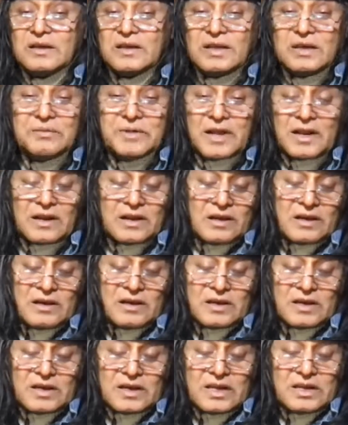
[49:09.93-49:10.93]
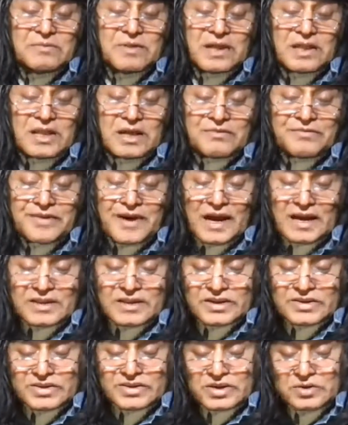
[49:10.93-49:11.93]
even the
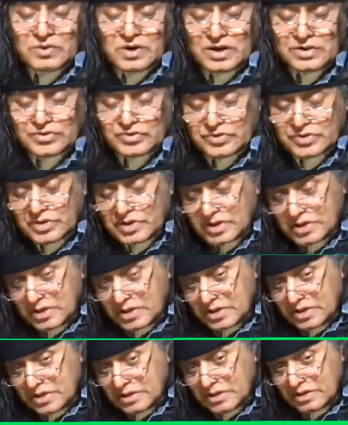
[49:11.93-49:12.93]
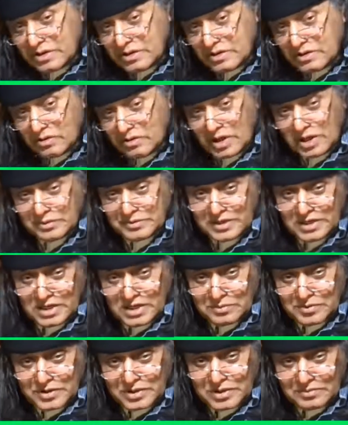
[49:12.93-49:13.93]
fact that she was one of the
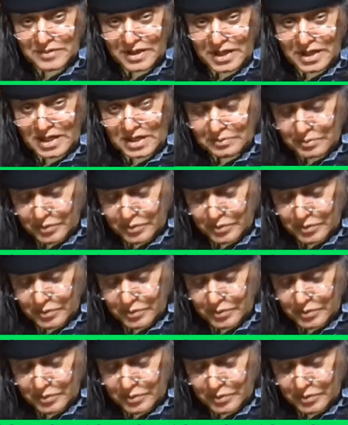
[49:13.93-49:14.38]
deputy mayor